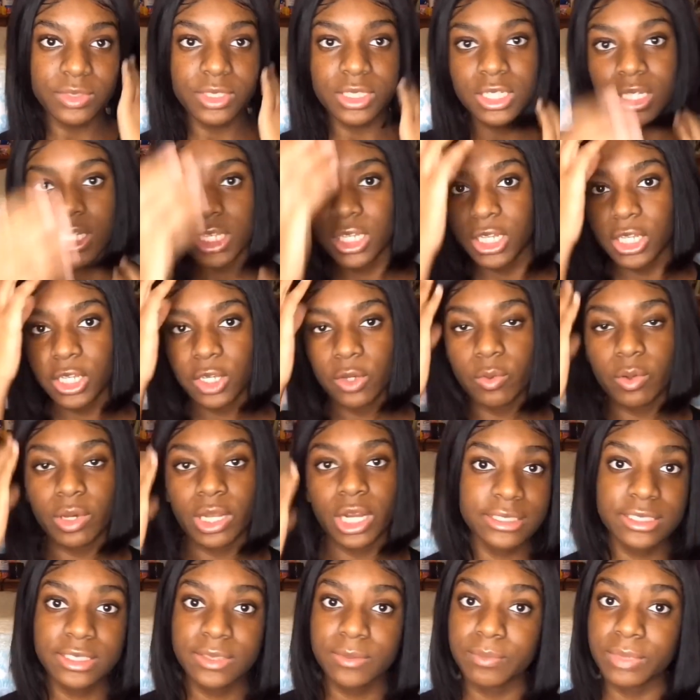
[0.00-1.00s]
You want
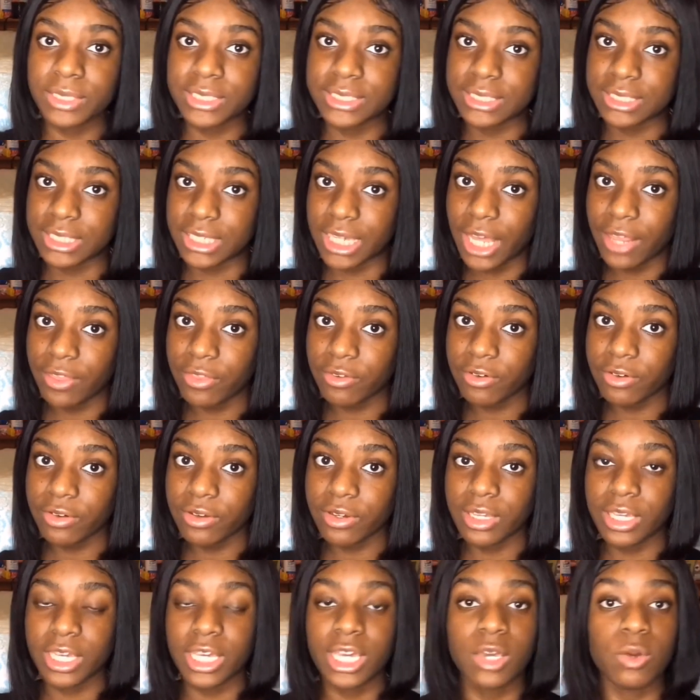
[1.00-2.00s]
to be put together
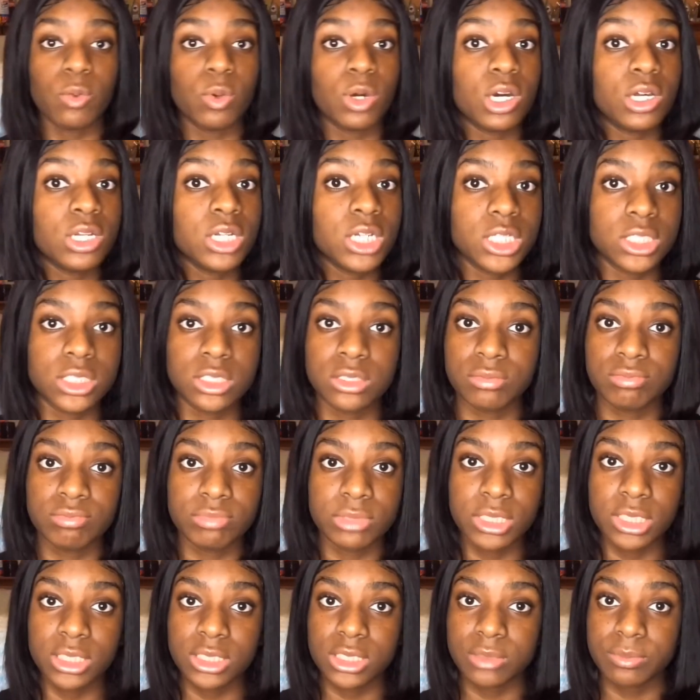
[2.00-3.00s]
and well done. And
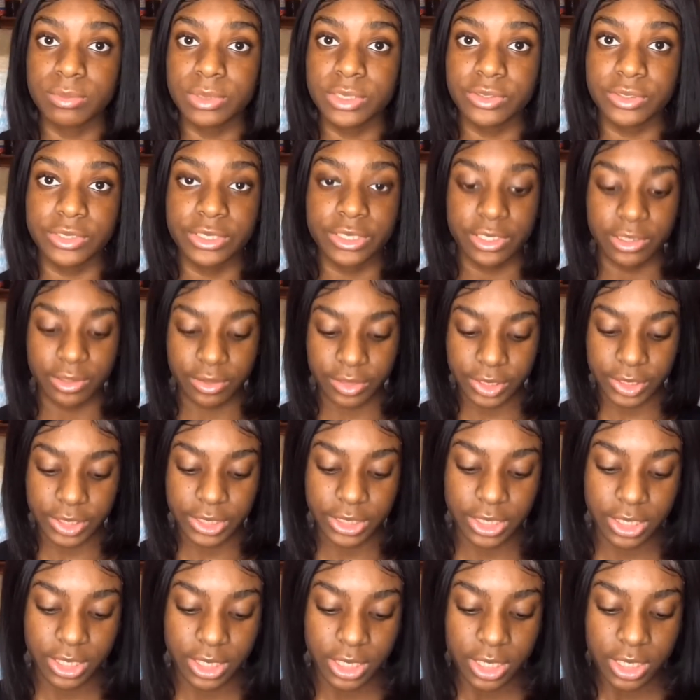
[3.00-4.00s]
that's on period, all right?
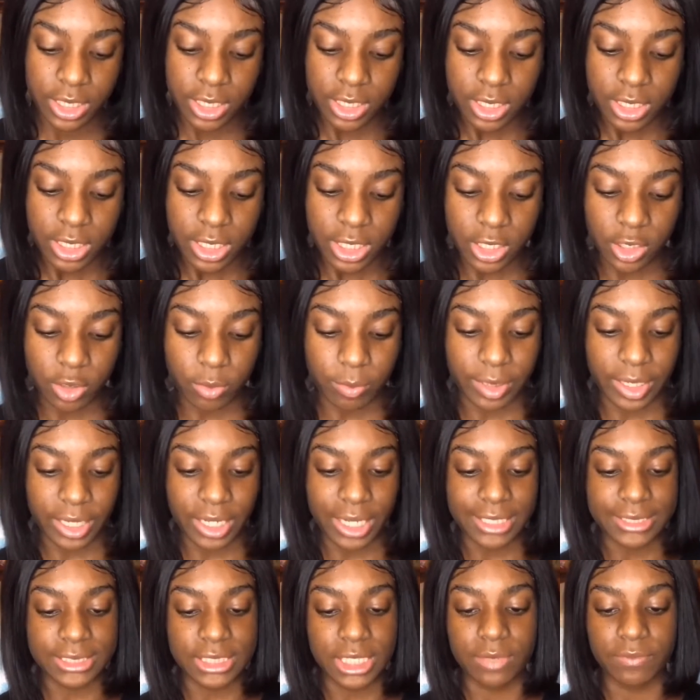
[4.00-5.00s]
Ain't nobody
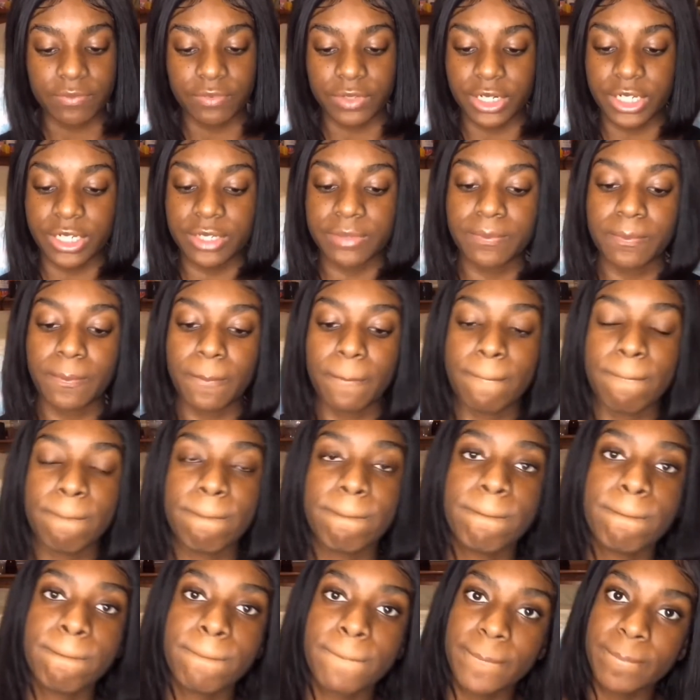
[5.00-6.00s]
got time for that.
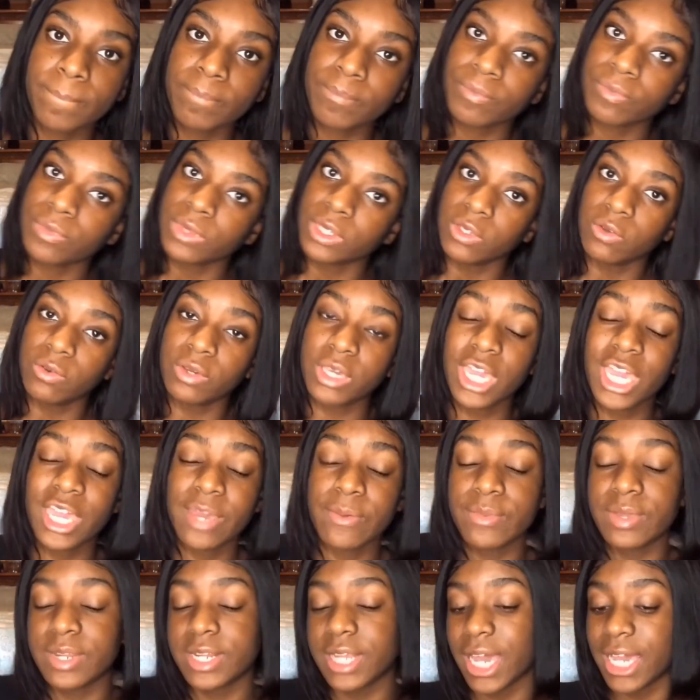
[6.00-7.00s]
You came
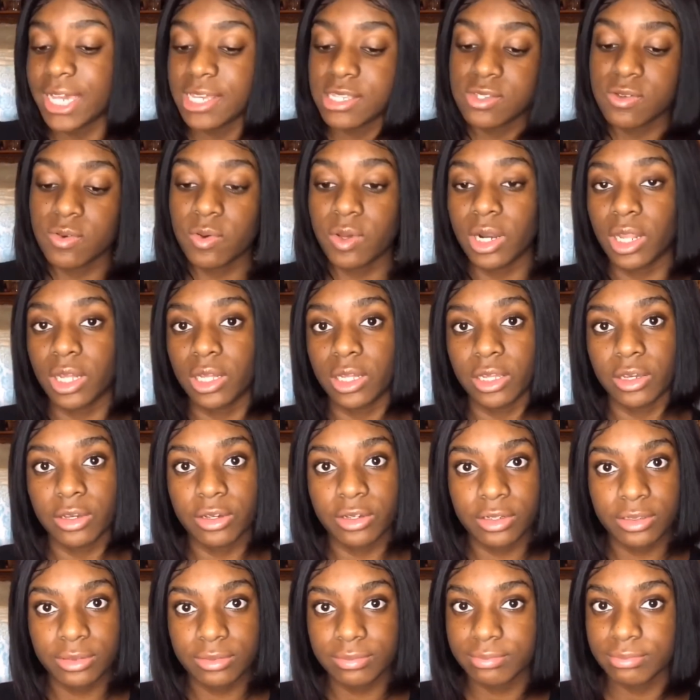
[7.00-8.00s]
in high school to learn,
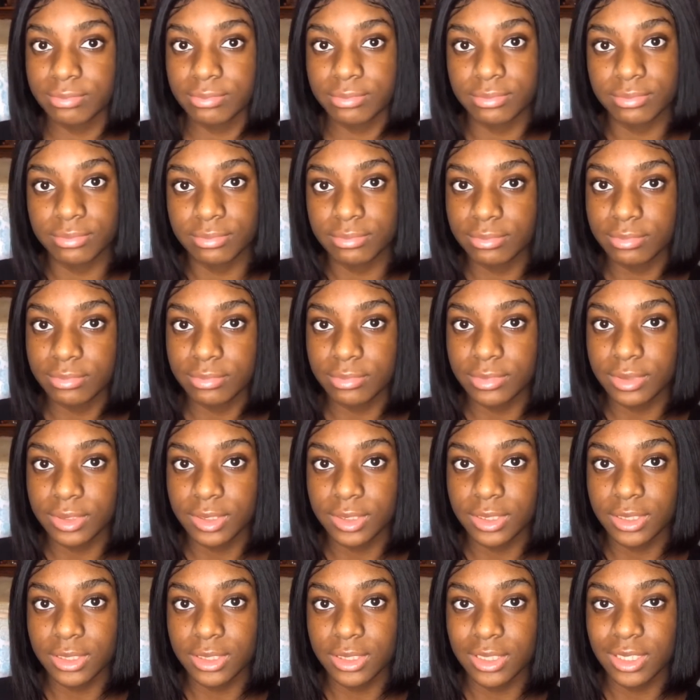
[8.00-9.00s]
and
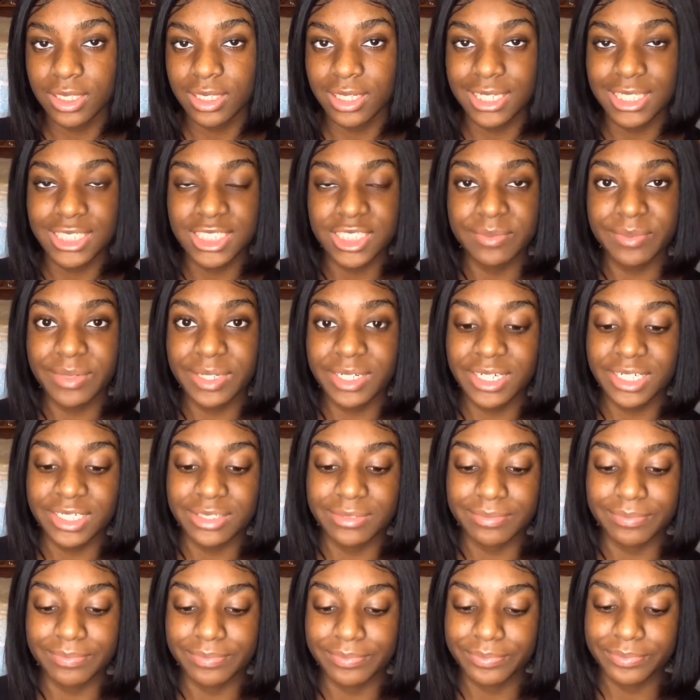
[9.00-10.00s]
that's about it.
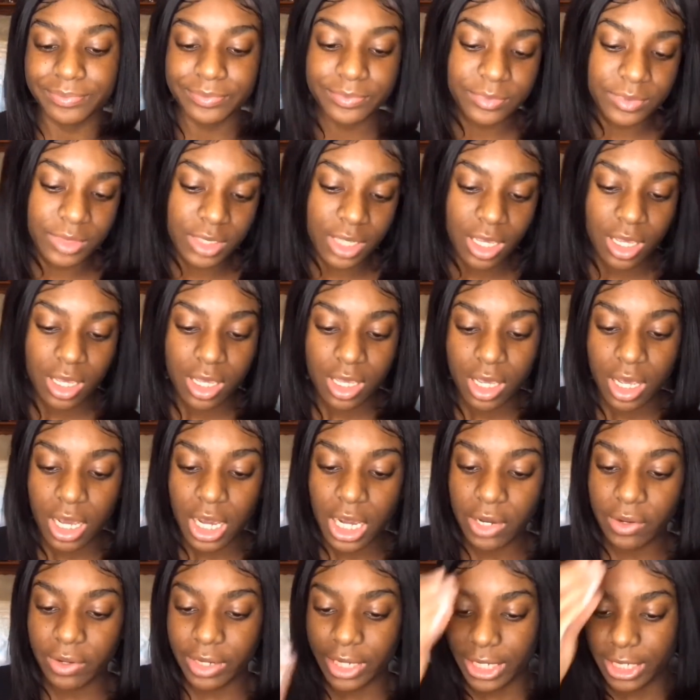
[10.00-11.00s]
All
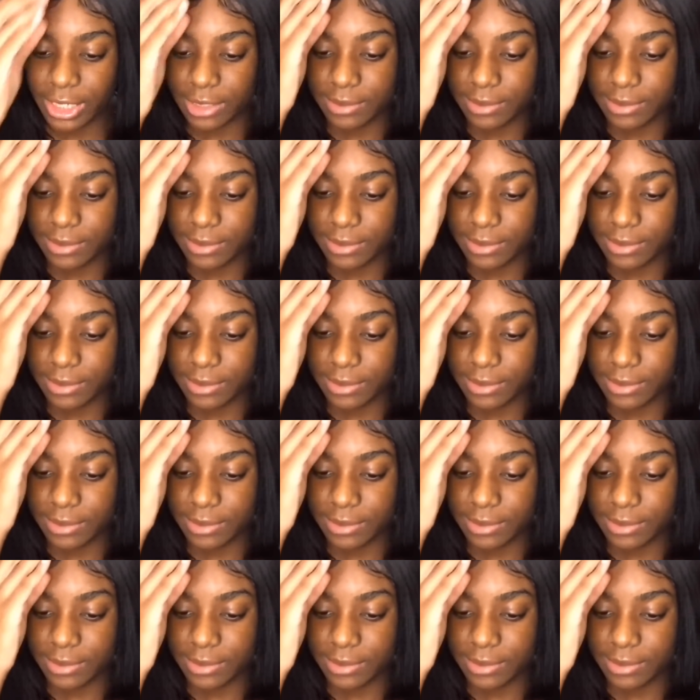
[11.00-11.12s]
right.